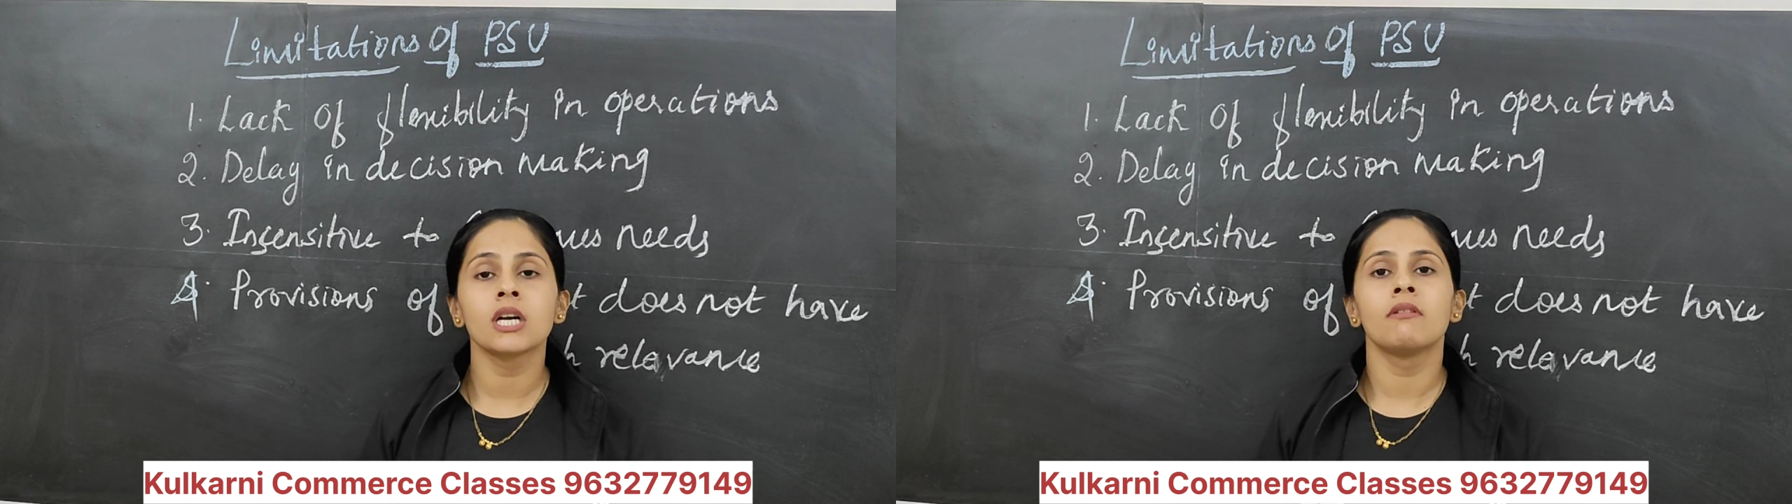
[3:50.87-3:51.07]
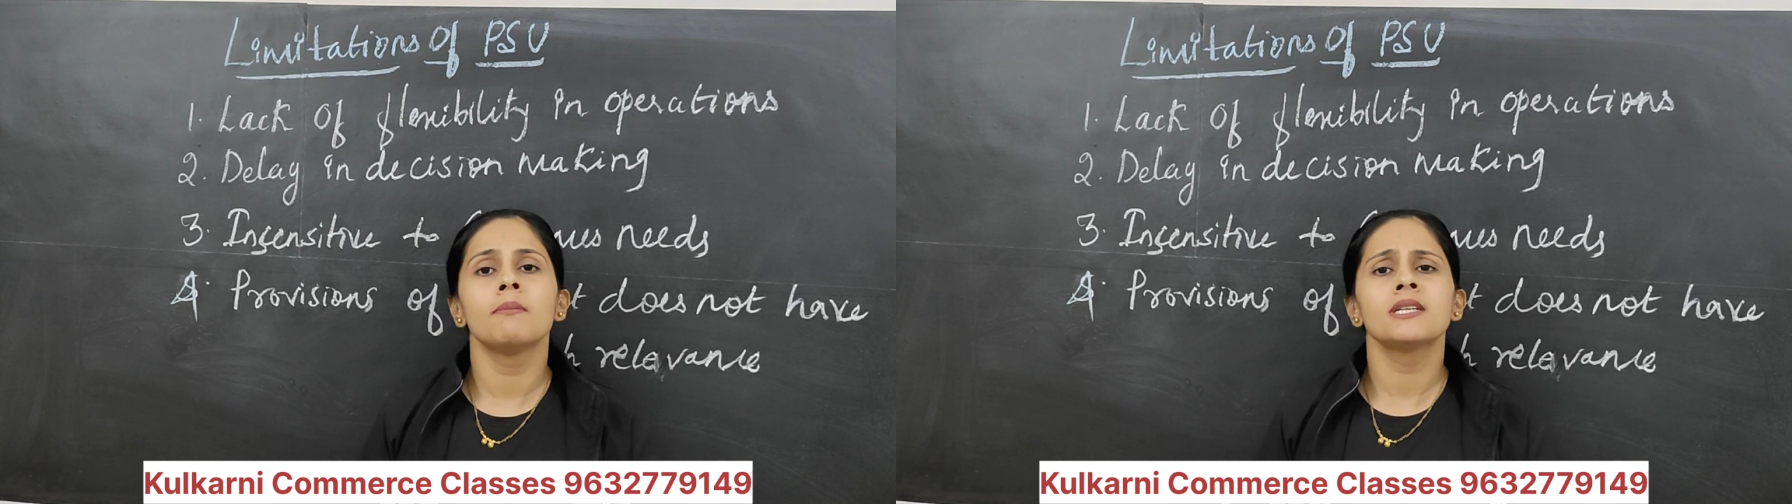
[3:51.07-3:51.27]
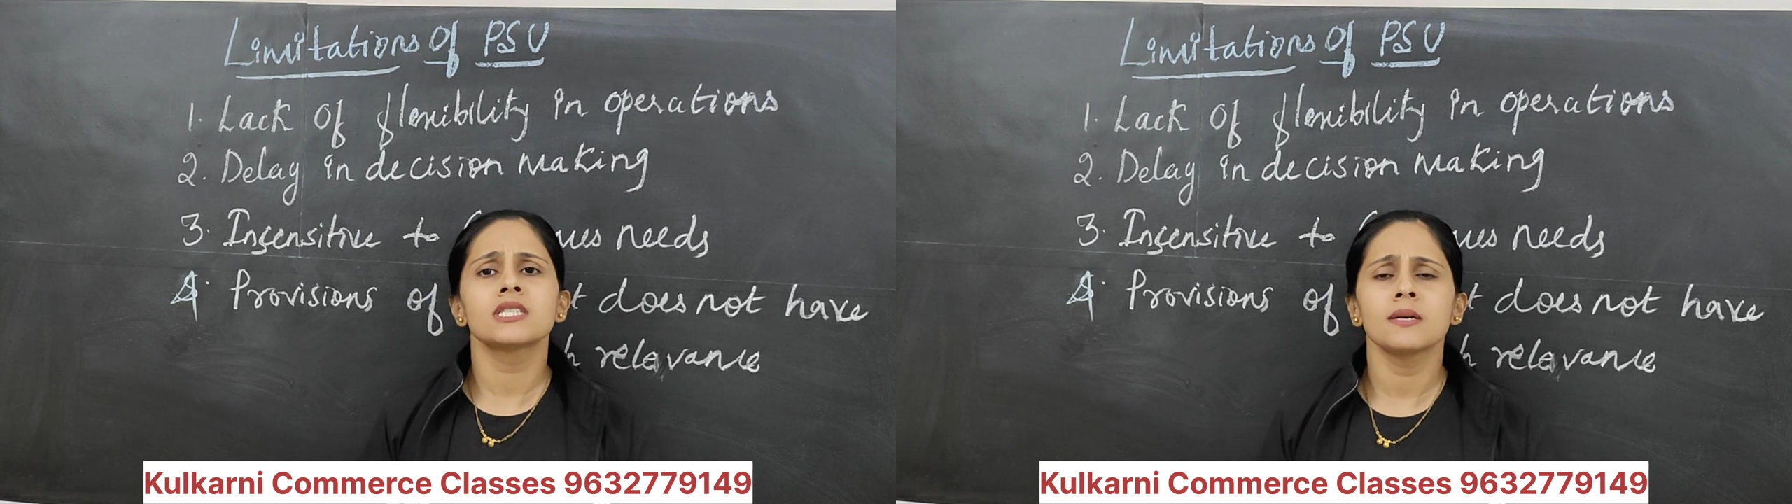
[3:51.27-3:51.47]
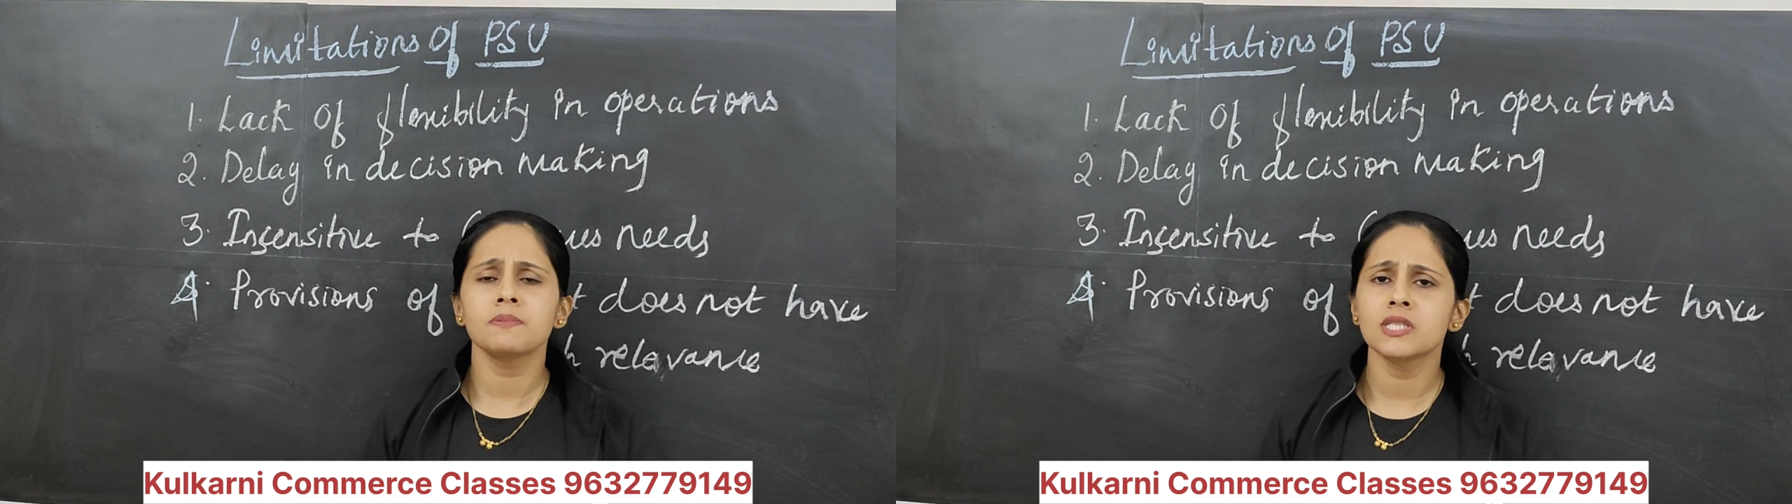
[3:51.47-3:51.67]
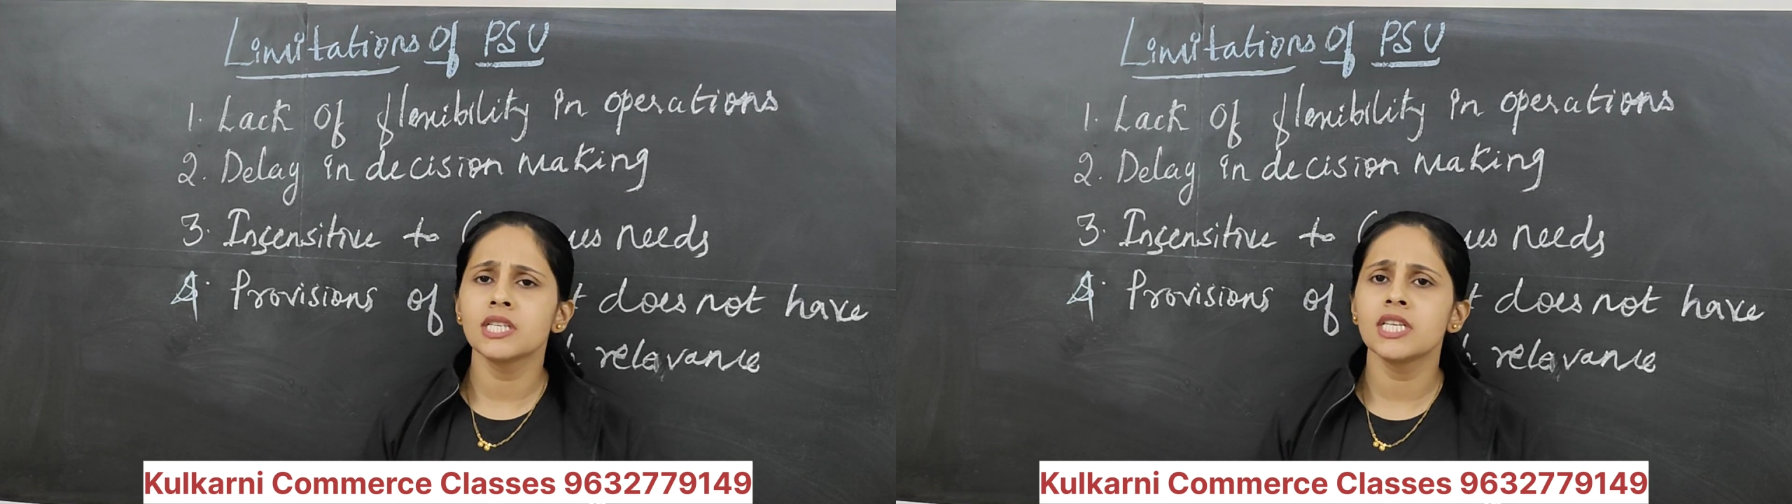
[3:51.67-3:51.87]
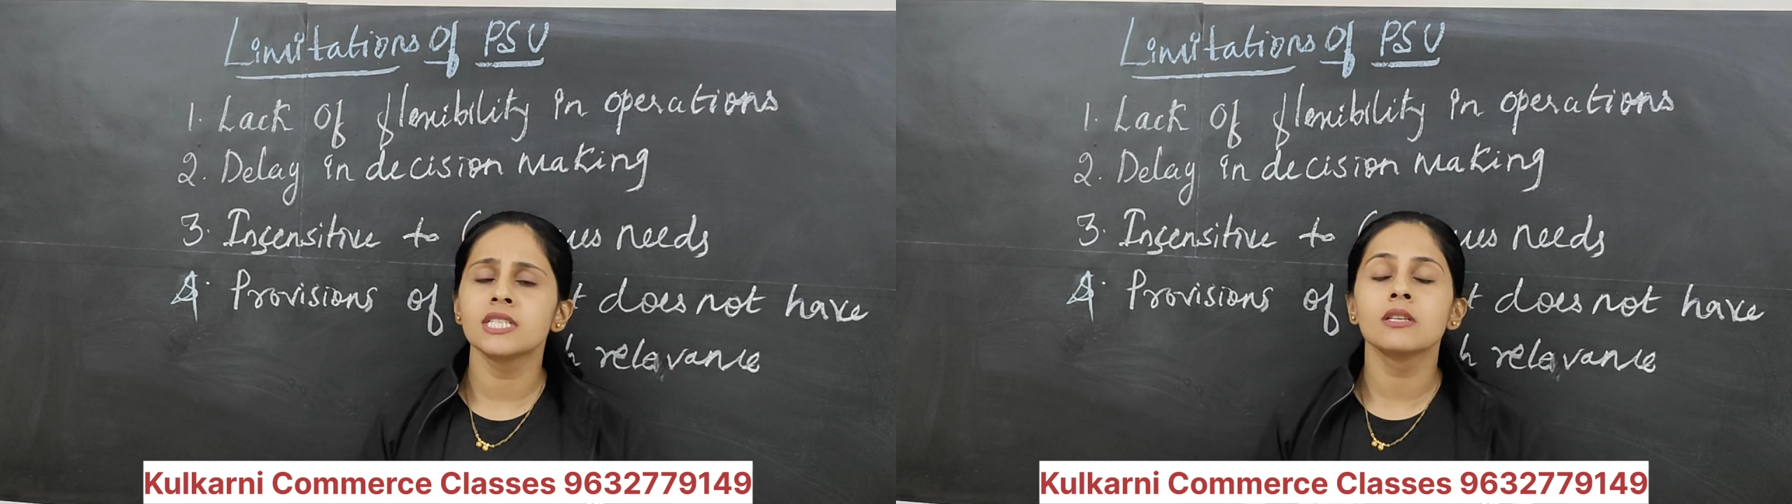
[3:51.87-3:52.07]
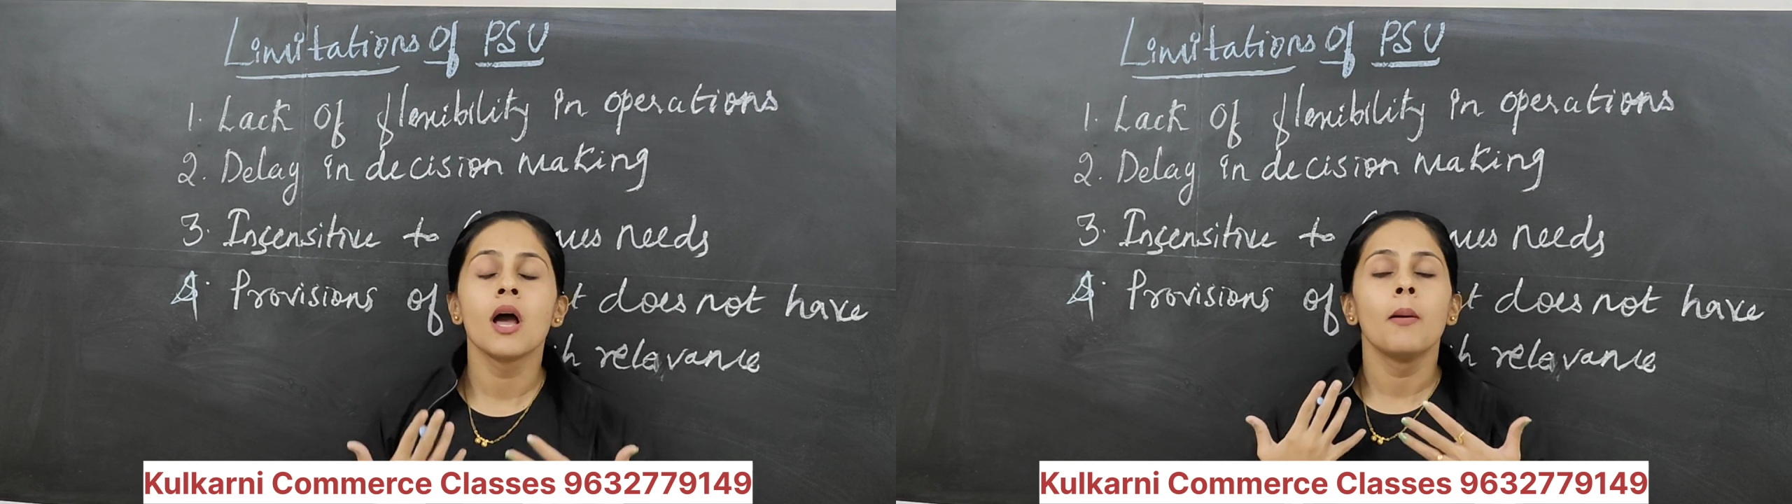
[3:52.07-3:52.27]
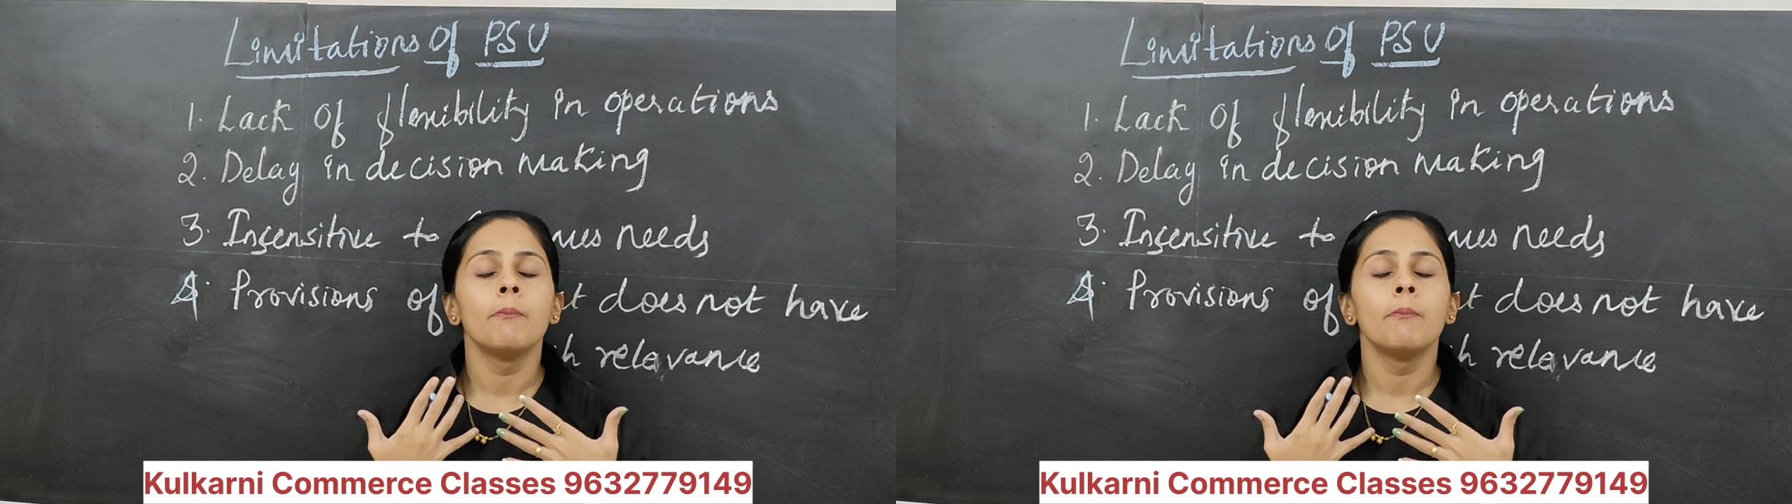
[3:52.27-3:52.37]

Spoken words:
government subsidies.